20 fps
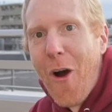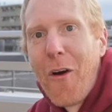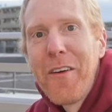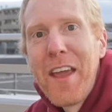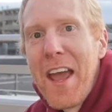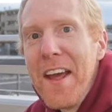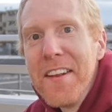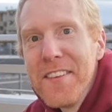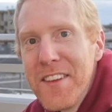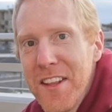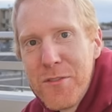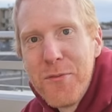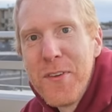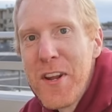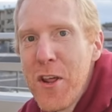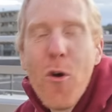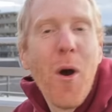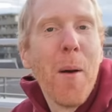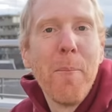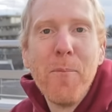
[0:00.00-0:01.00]
Okay, in this
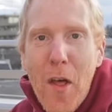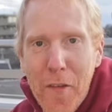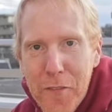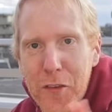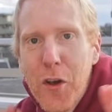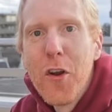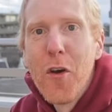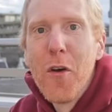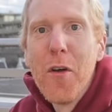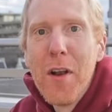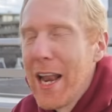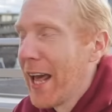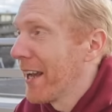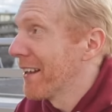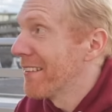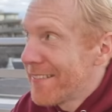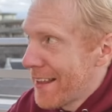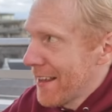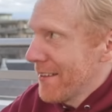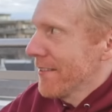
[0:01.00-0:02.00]
video, I'm not gonna
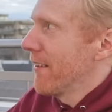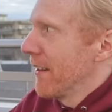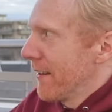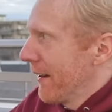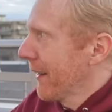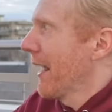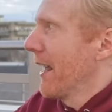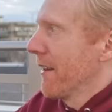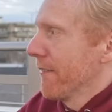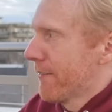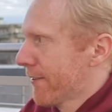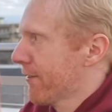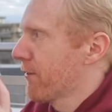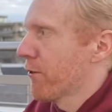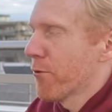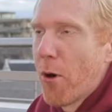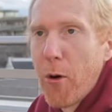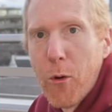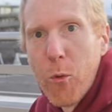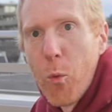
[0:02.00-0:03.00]
like test it against
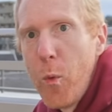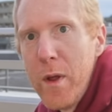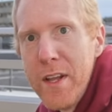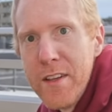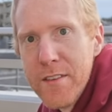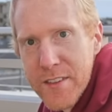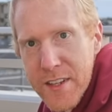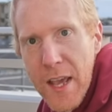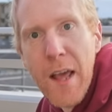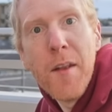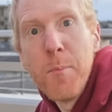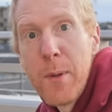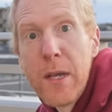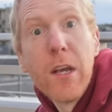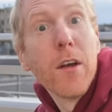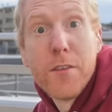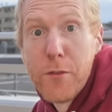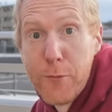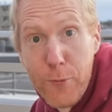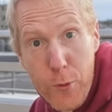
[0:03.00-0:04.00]
strong winds yet,
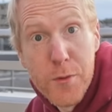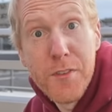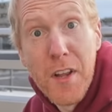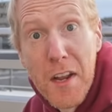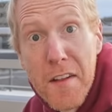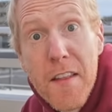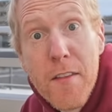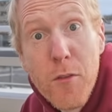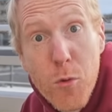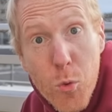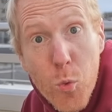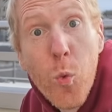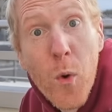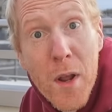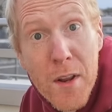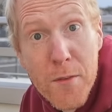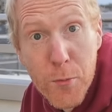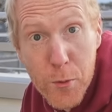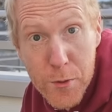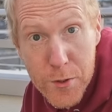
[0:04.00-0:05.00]
because first I need to
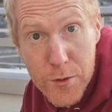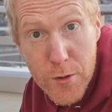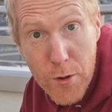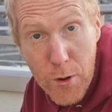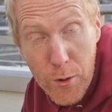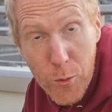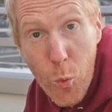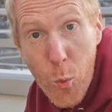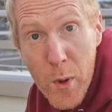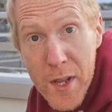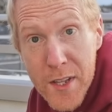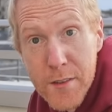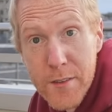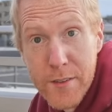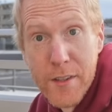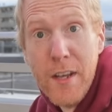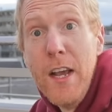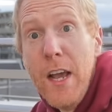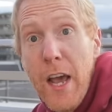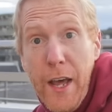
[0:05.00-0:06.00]
wait for strong
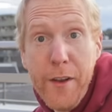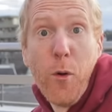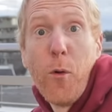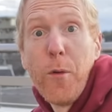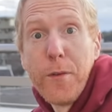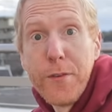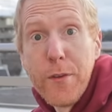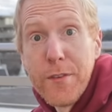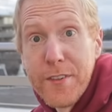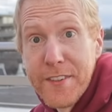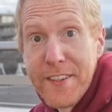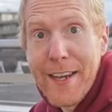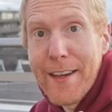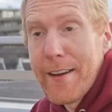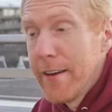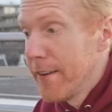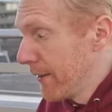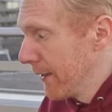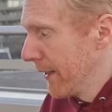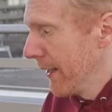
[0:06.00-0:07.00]
winds. And also
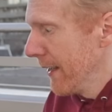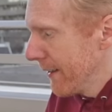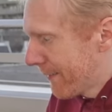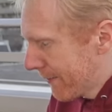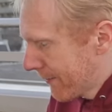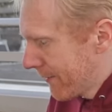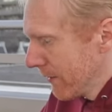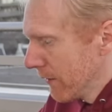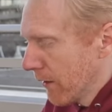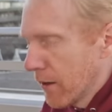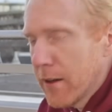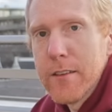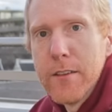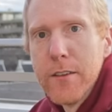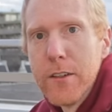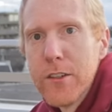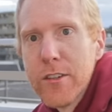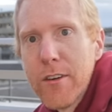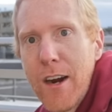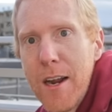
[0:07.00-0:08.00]
second, it's not
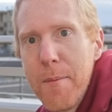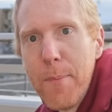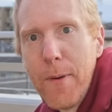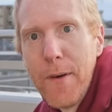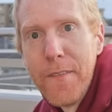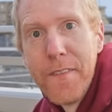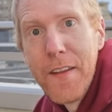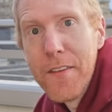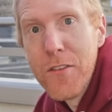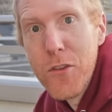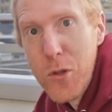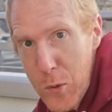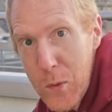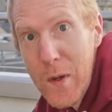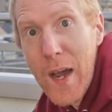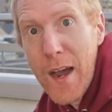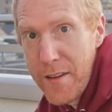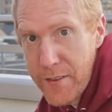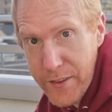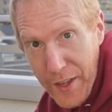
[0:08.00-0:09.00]
a tripod that you
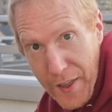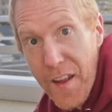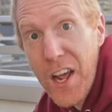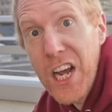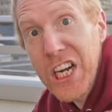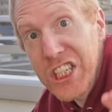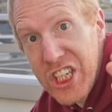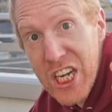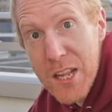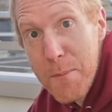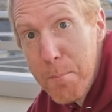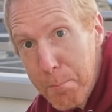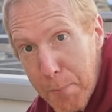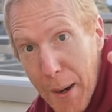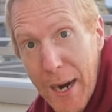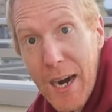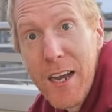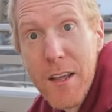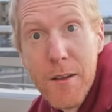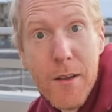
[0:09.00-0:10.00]
guys can actually
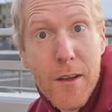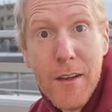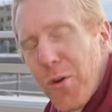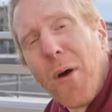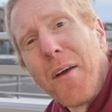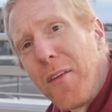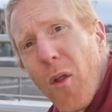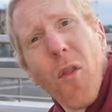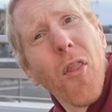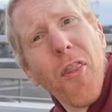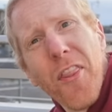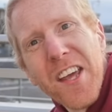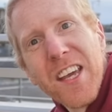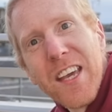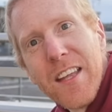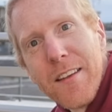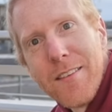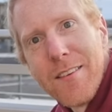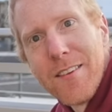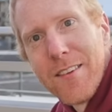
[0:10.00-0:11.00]
buy. So I don't
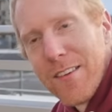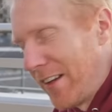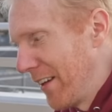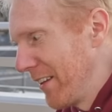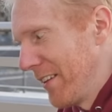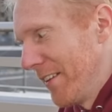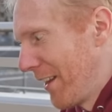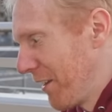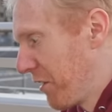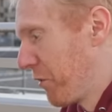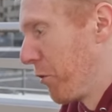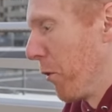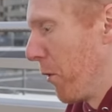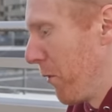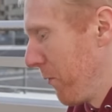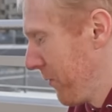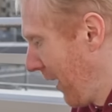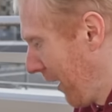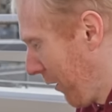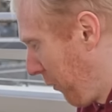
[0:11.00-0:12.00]
think it
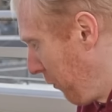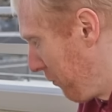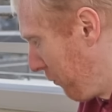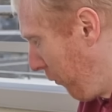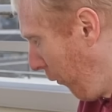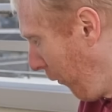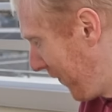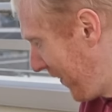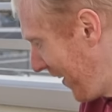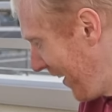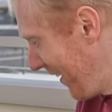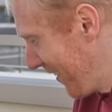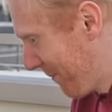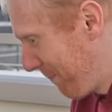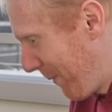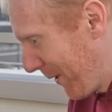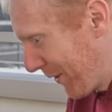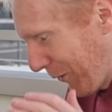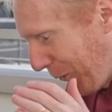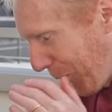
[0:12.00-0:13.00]
deserves like a full
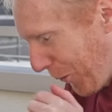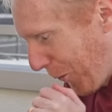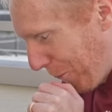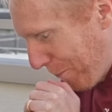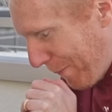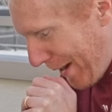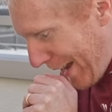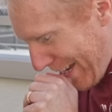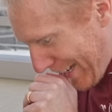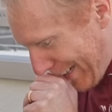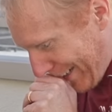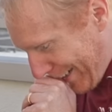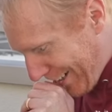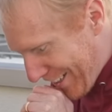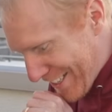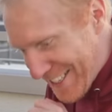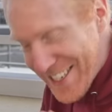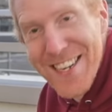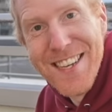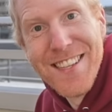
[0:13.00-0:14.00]
test, but oh my
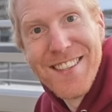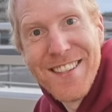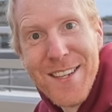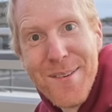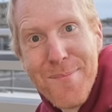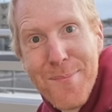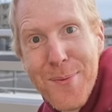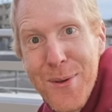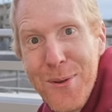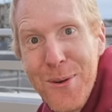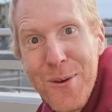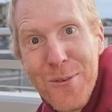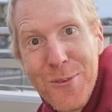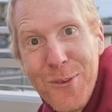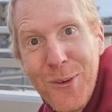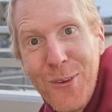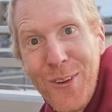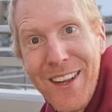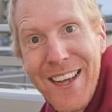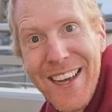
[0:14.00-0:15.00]
gosh, is it
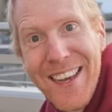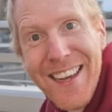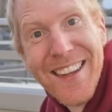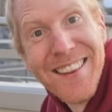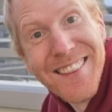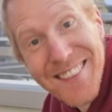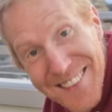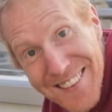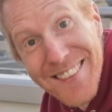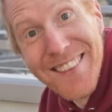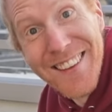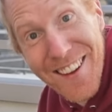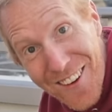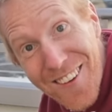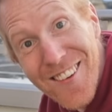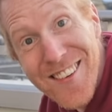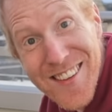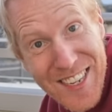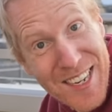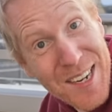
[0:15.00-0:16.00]
beautiful. And there
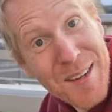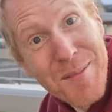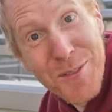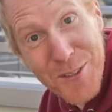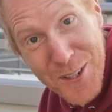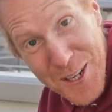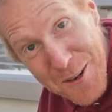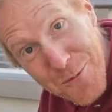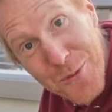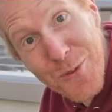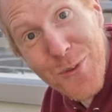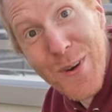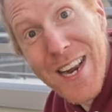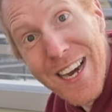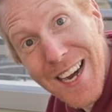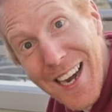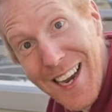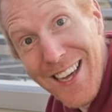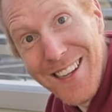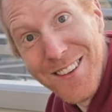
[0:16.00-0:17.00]
are times when I'm
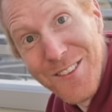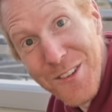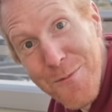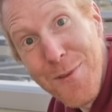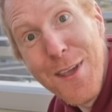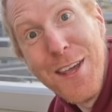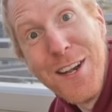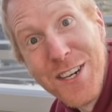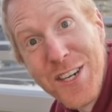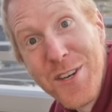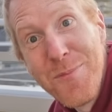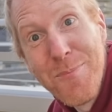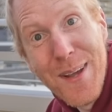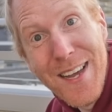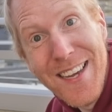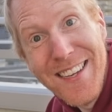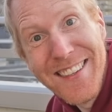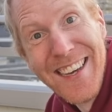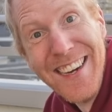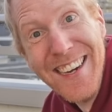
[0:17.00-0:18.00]
really glad to be in
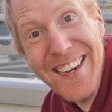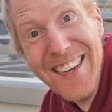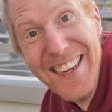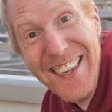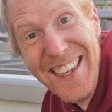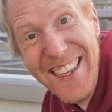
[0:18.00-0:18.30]
Japan.